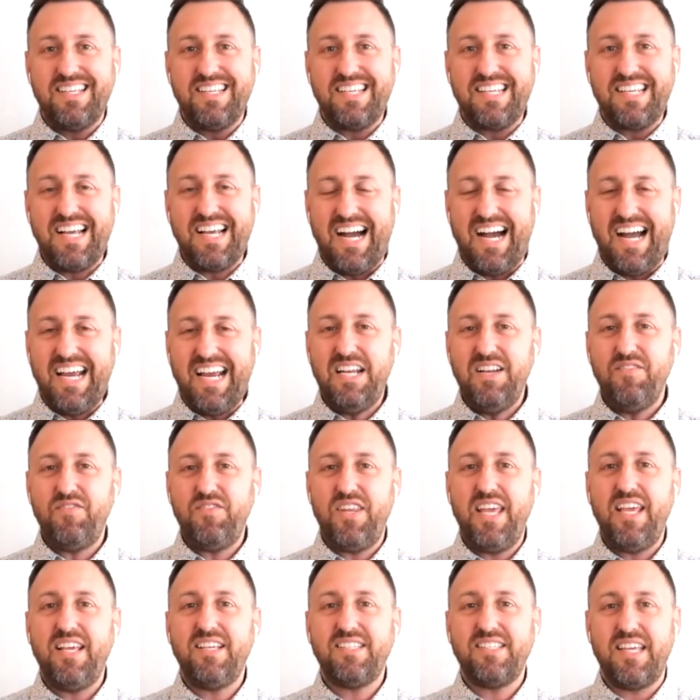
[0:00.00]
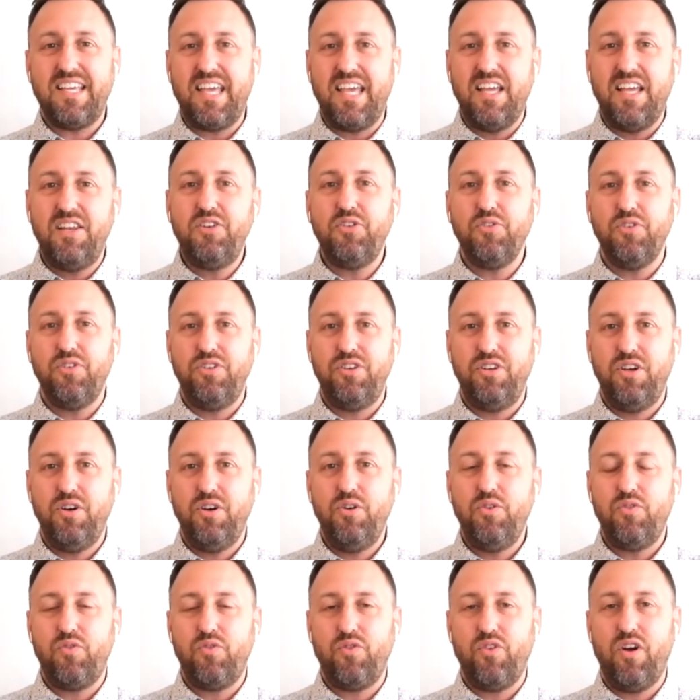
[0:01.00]
kind of takes a hint or a
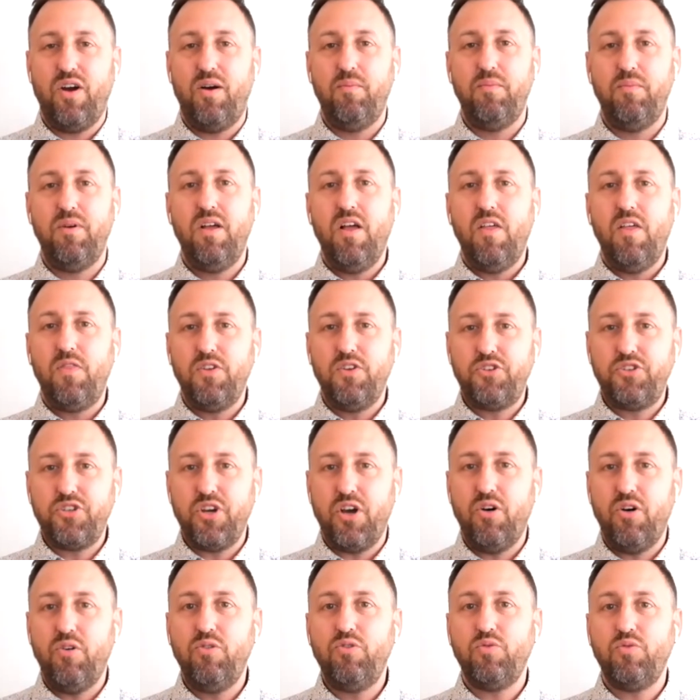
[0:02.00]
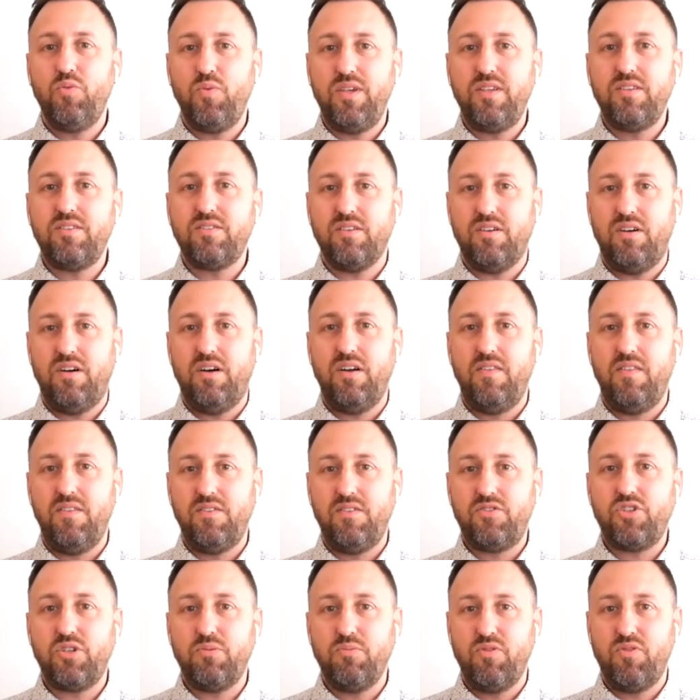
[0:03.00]
note from the tone we saw in
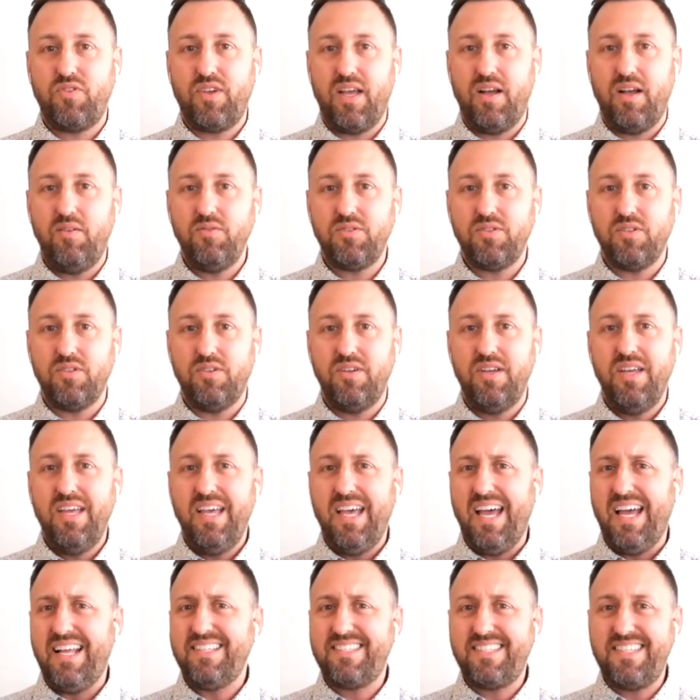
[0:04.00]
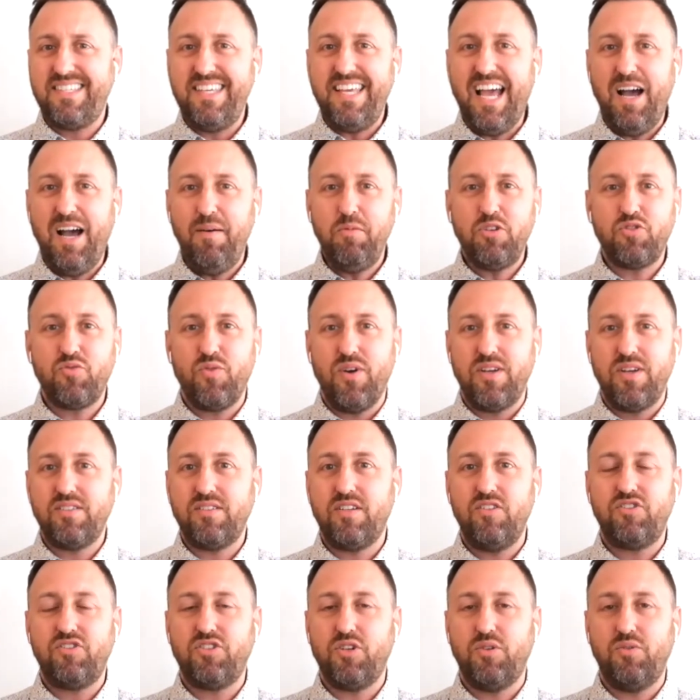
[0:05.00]
this term of council and see how much
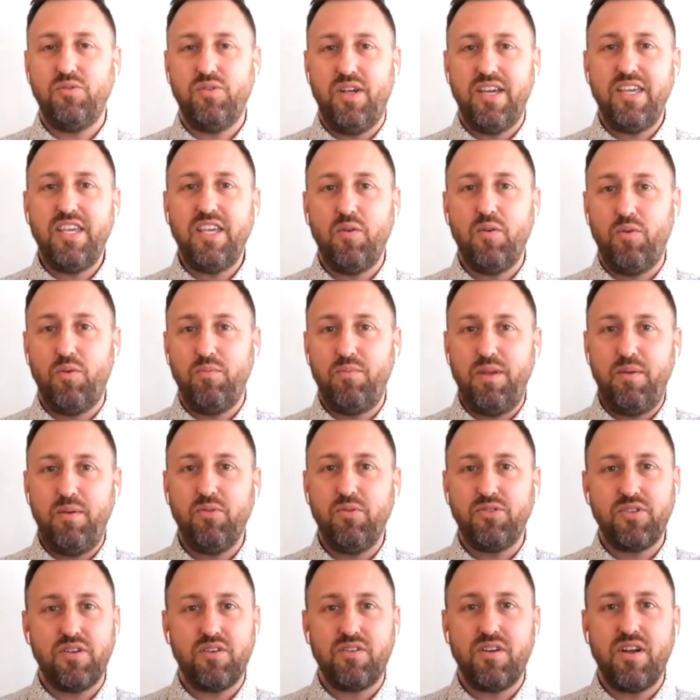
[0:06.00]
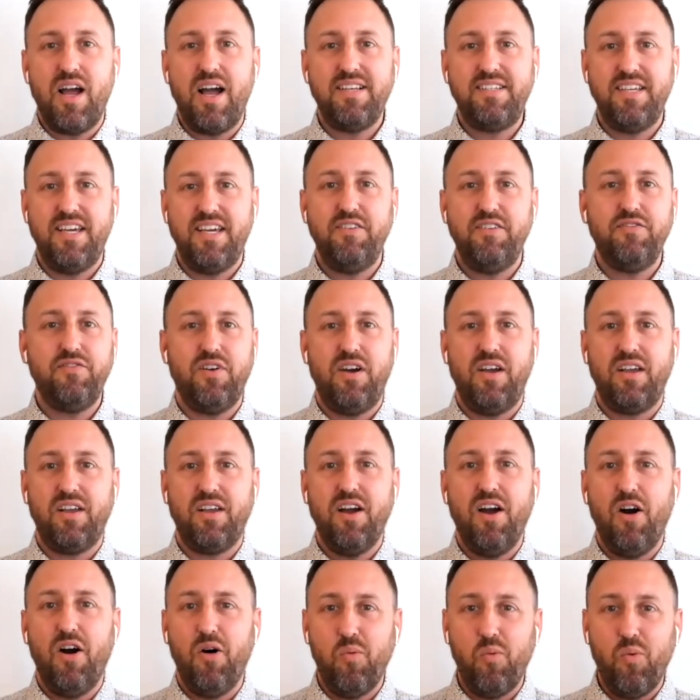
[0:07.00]
residents don't like it when people start identifying
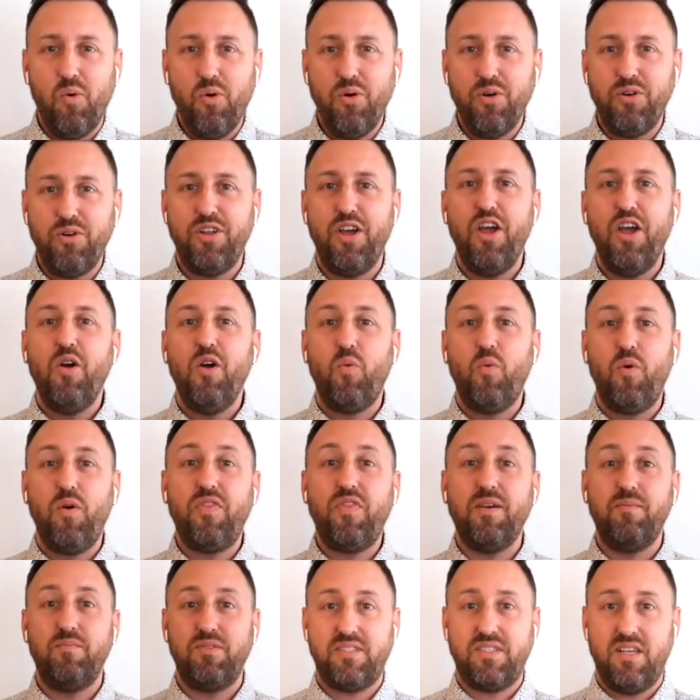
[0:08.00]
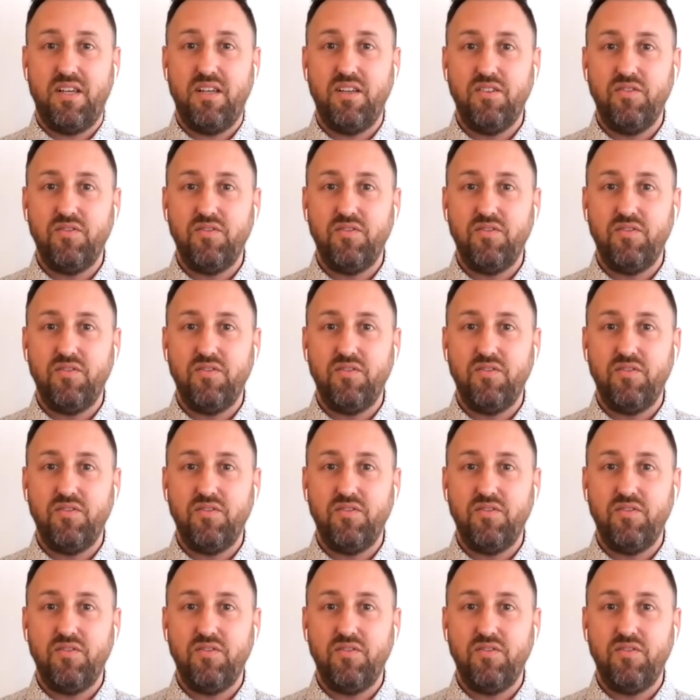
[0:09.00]
award with themselves.